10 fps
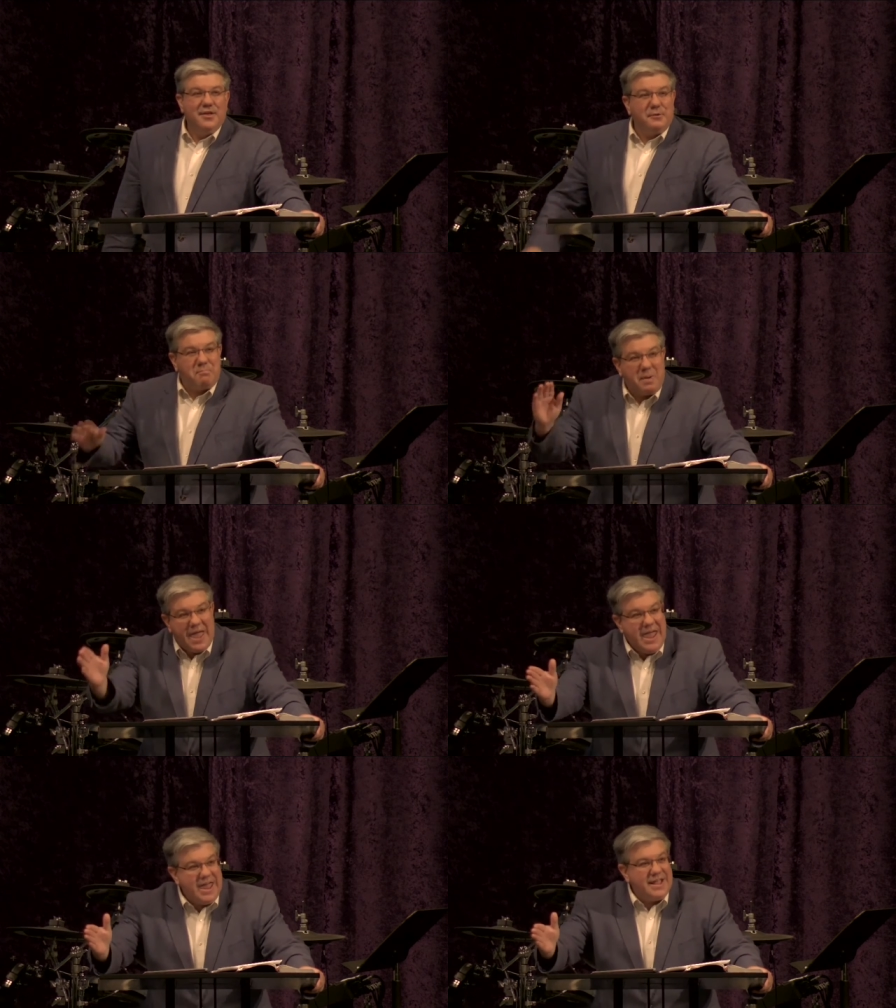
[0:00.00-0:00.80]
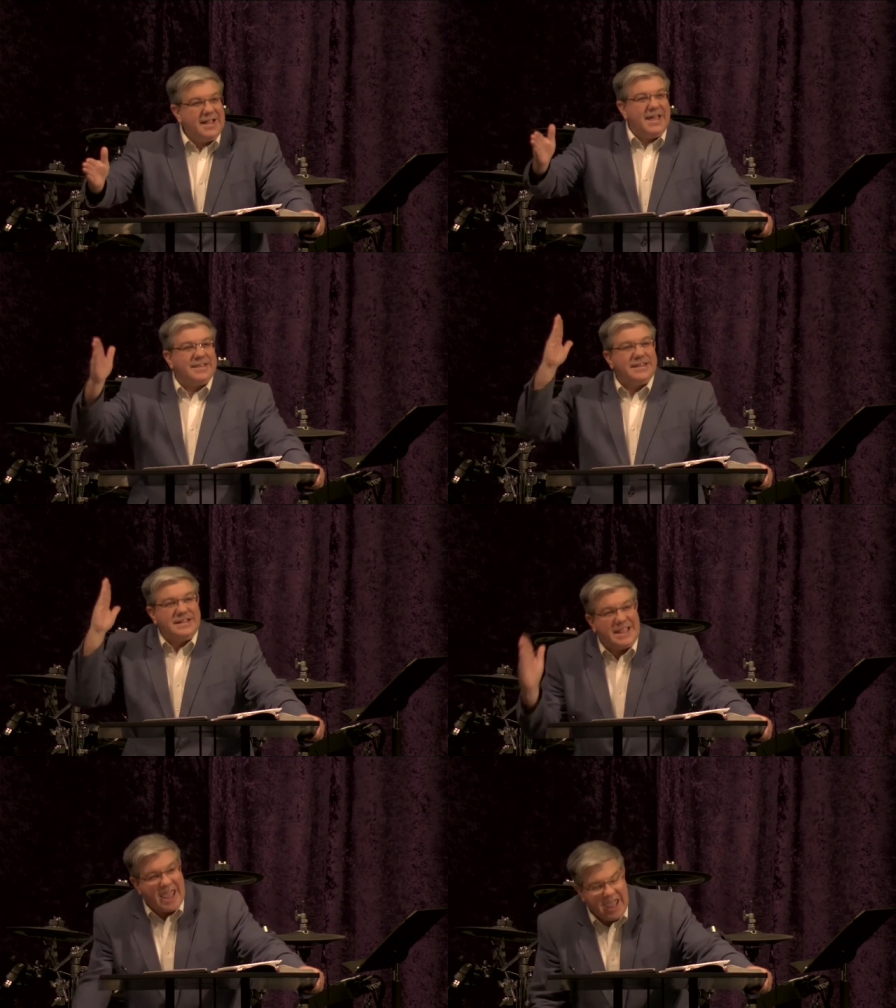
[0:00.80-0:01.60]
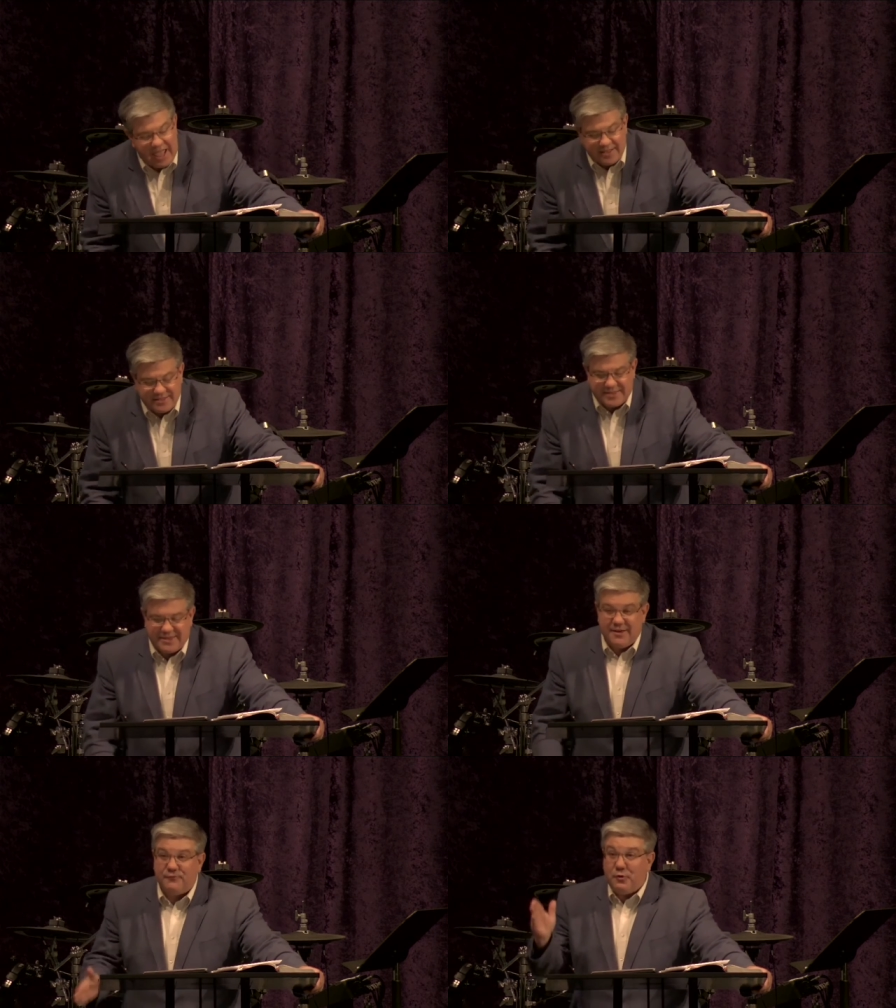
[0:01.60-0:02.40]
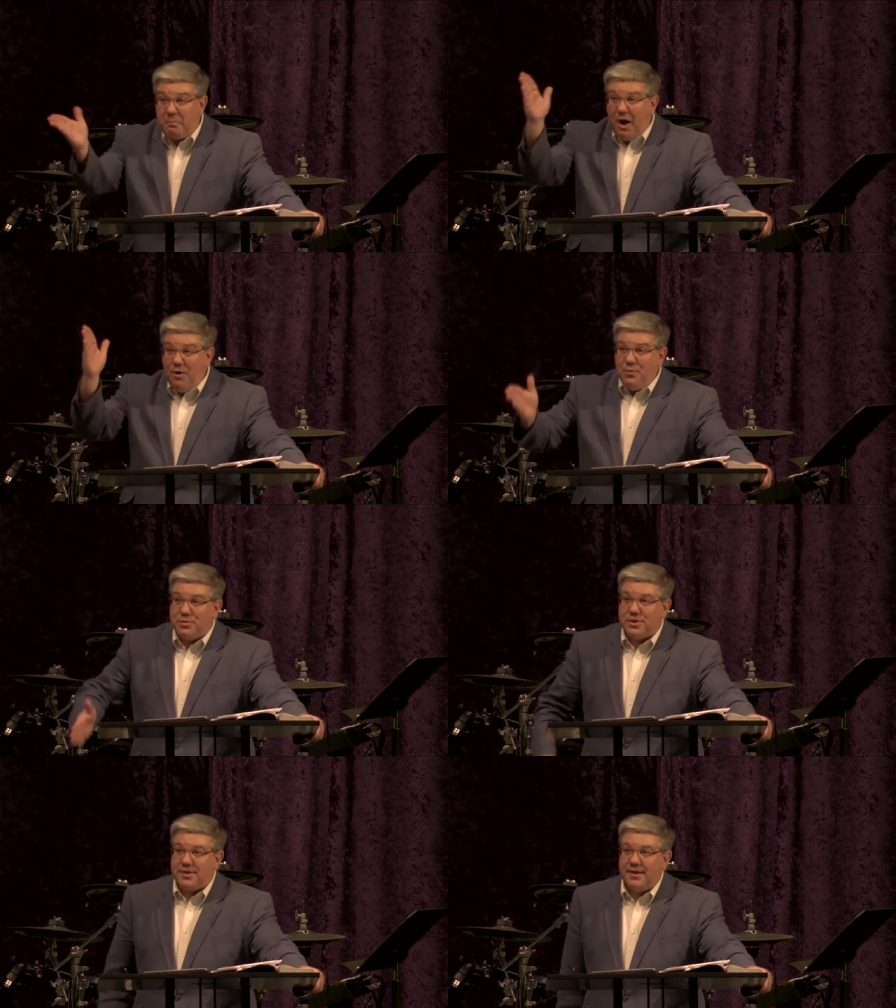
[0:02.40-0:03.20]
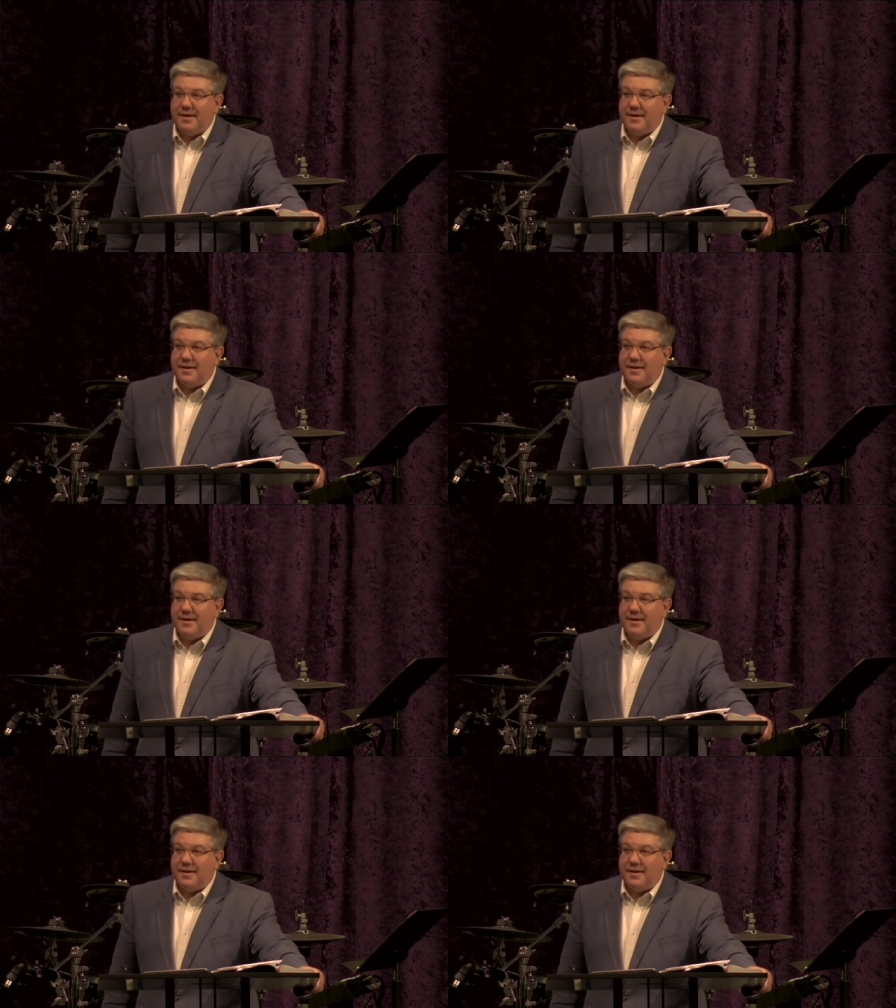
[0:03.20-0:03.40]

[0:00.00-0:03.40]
The pain is intense for both.